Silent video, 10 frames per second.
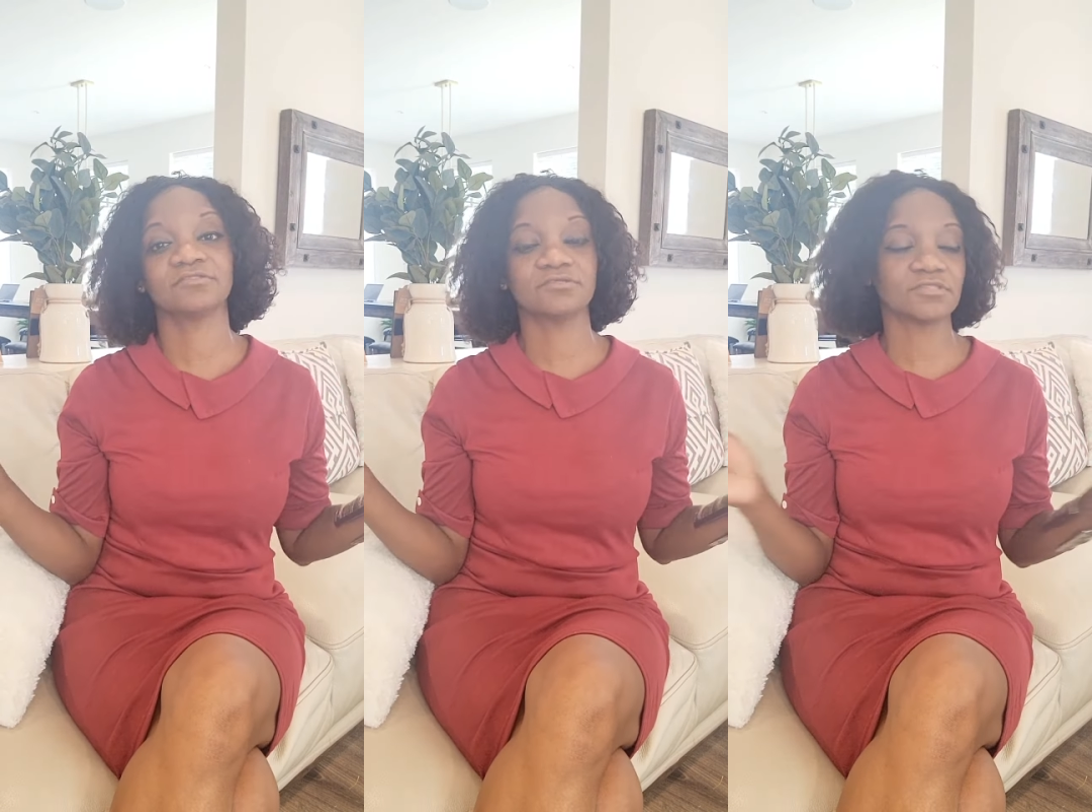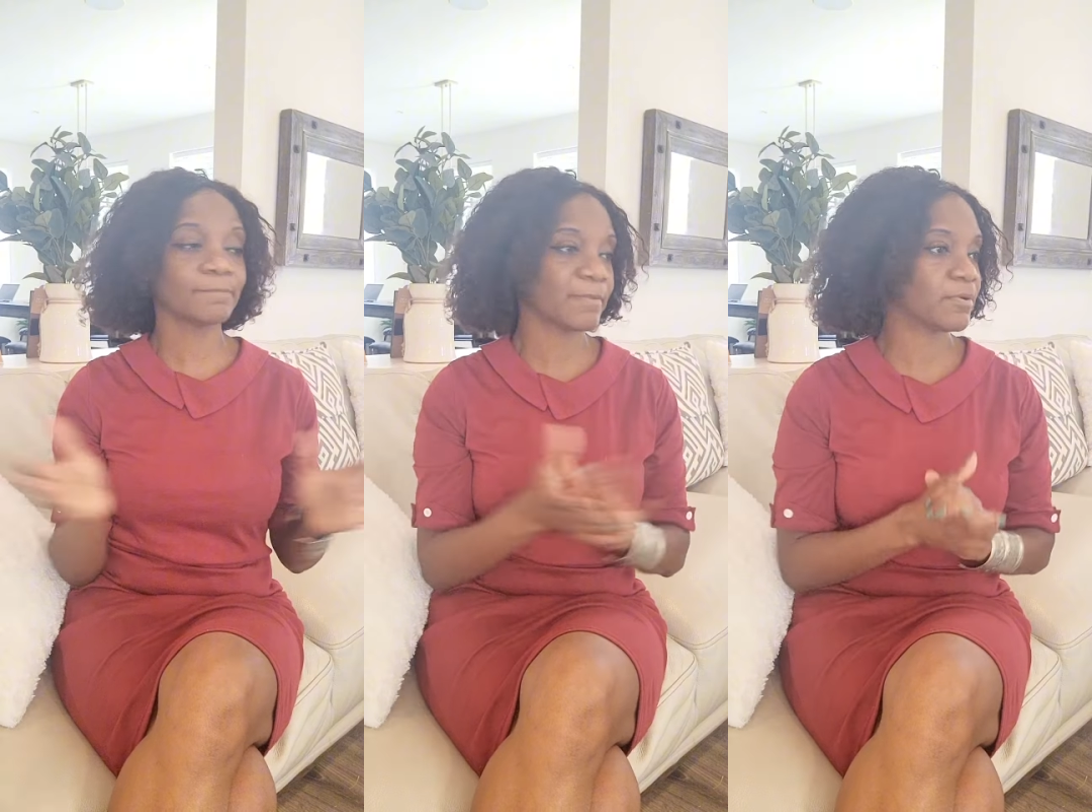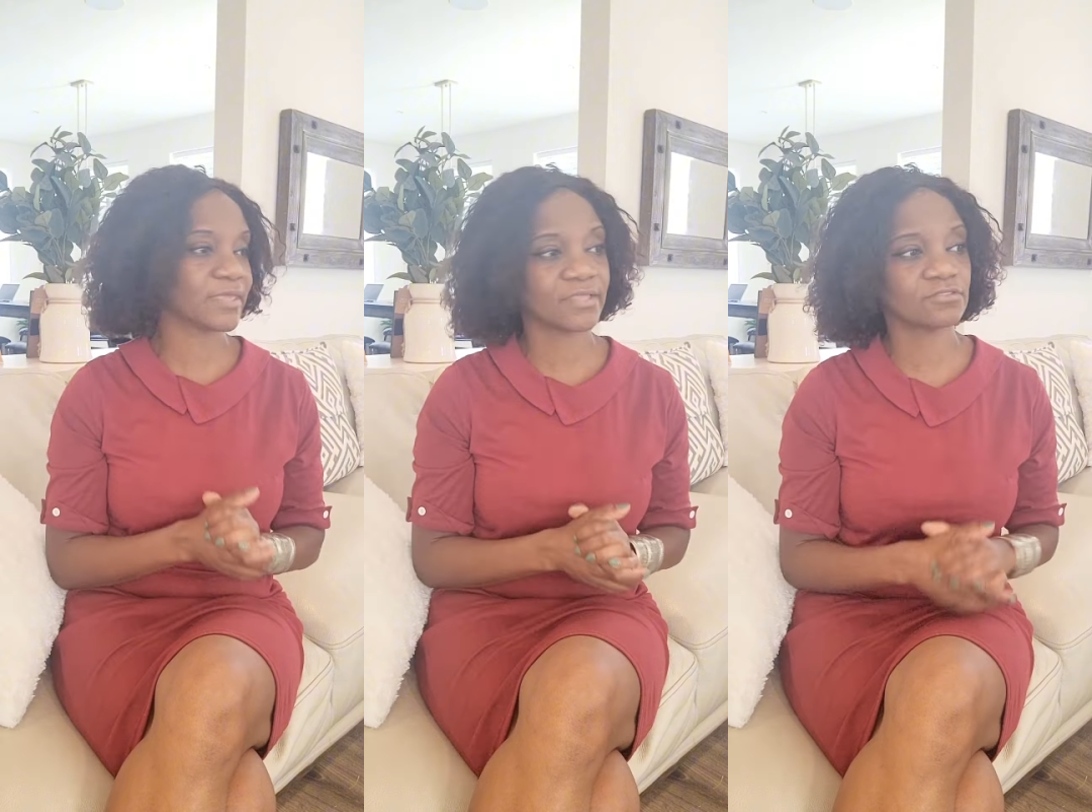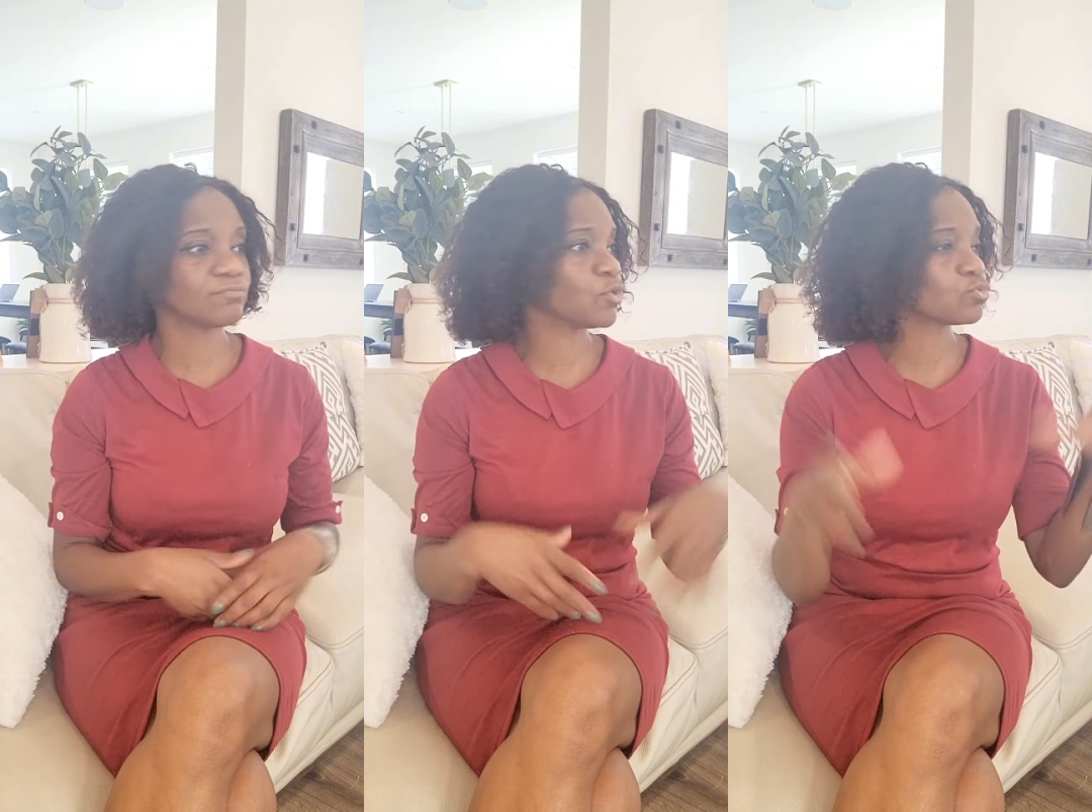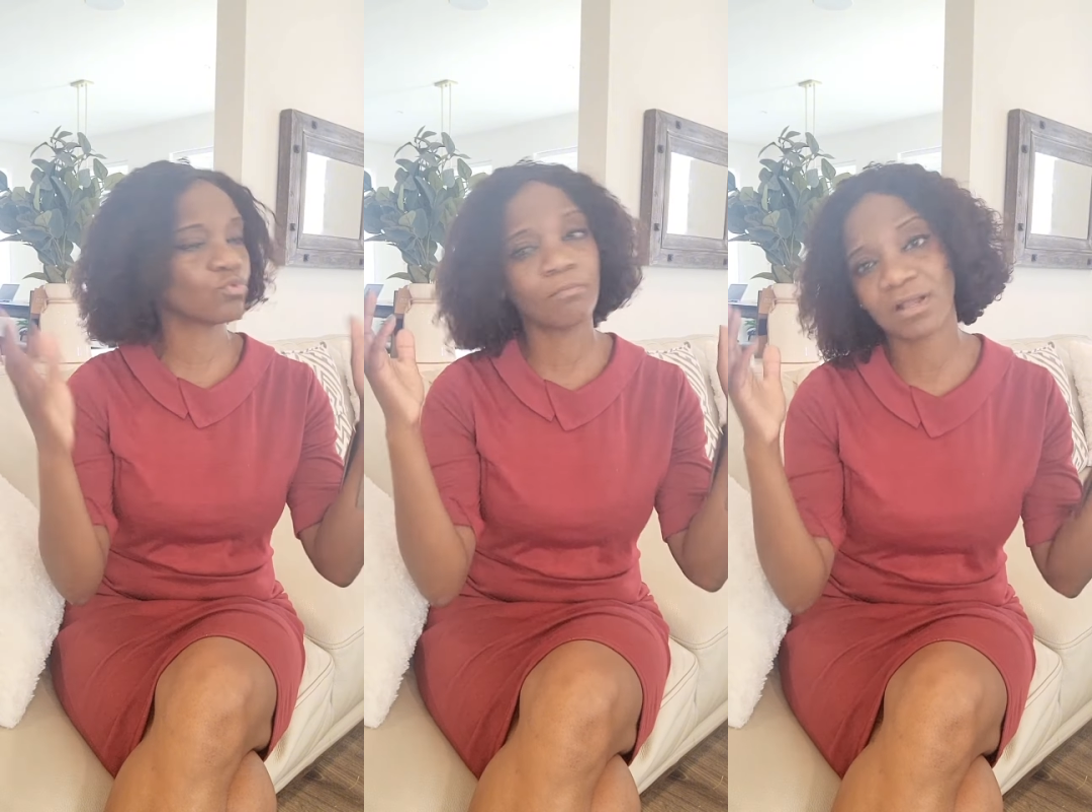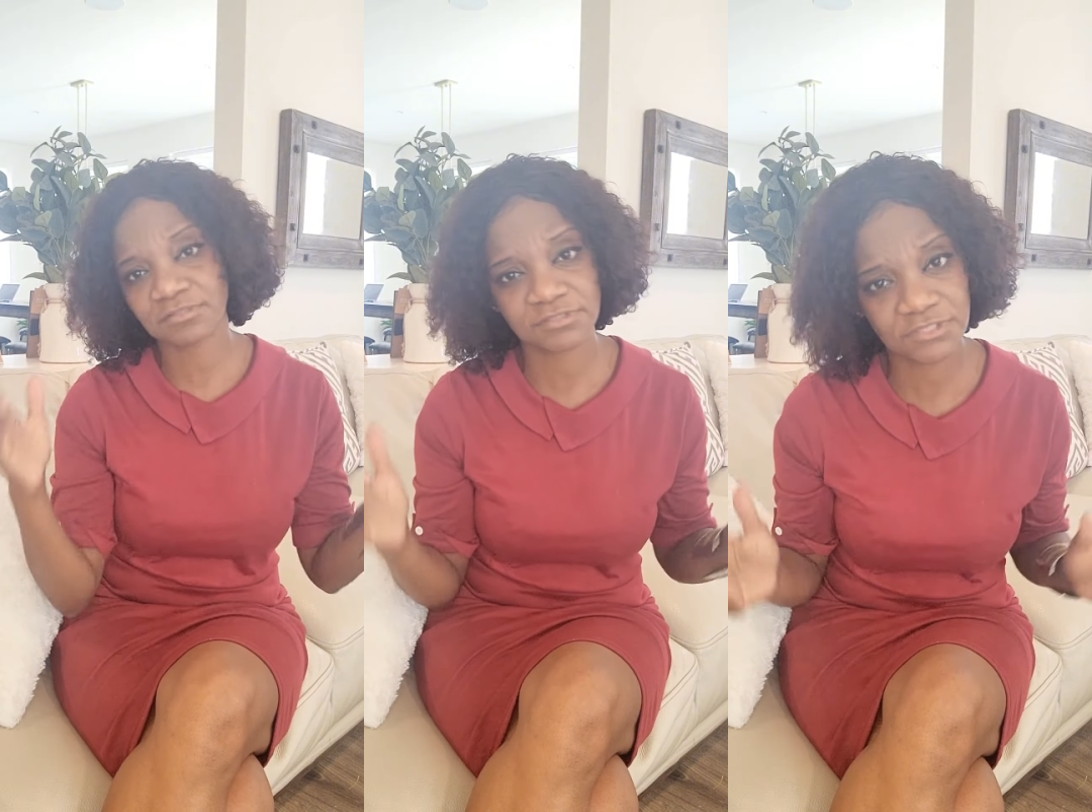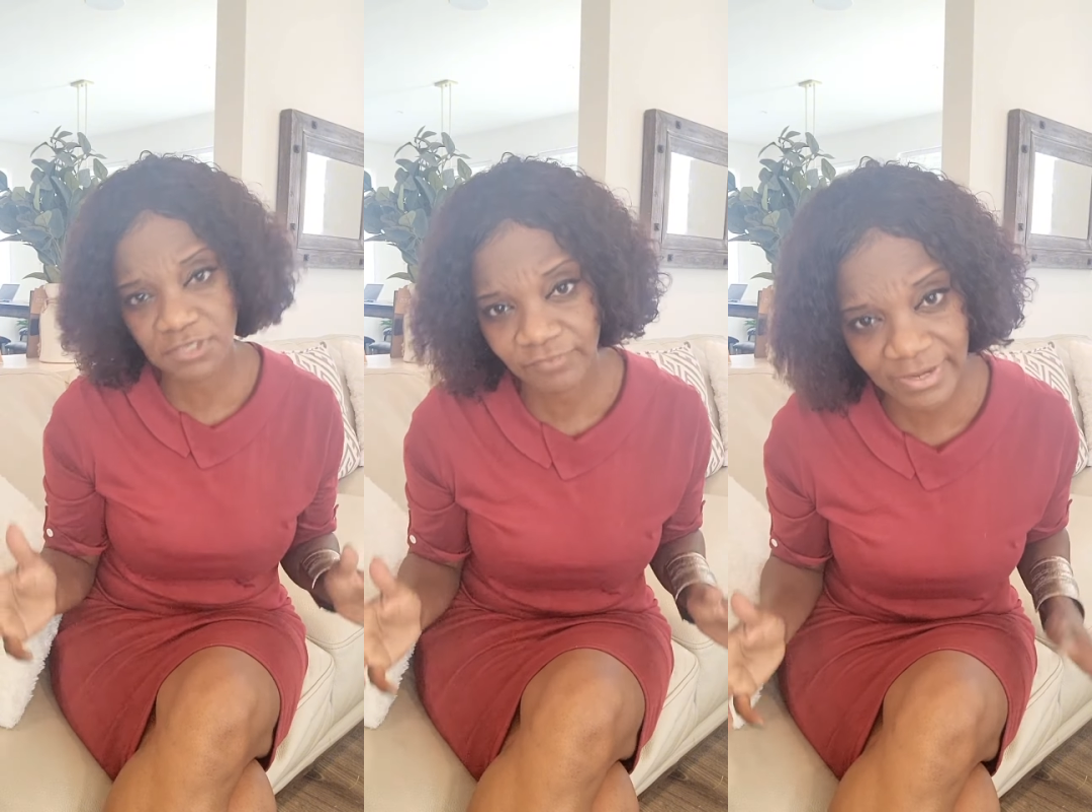and some people can smoke 2 boxes of
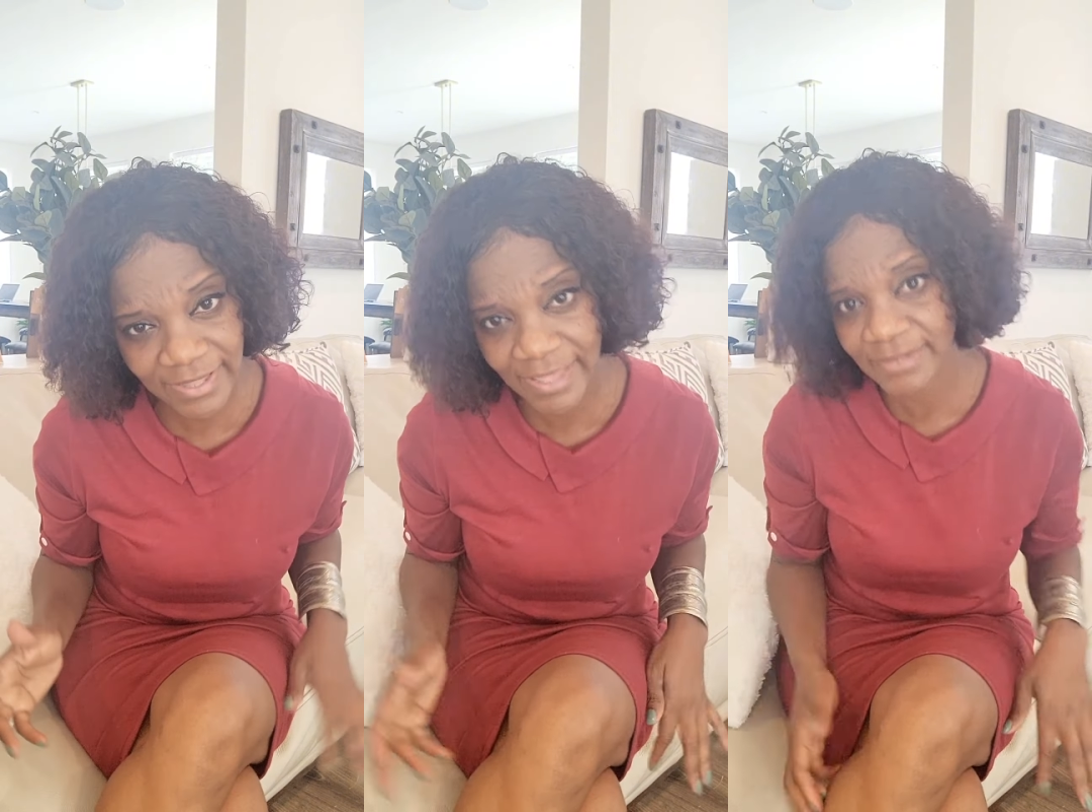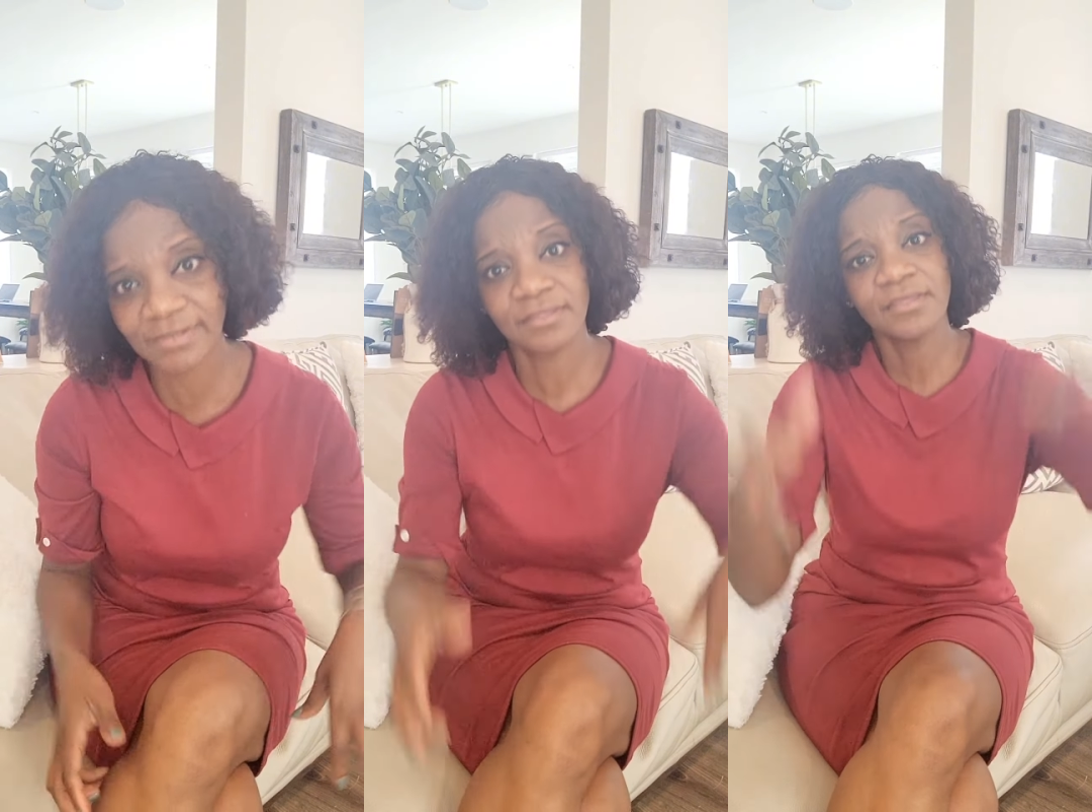cigarette and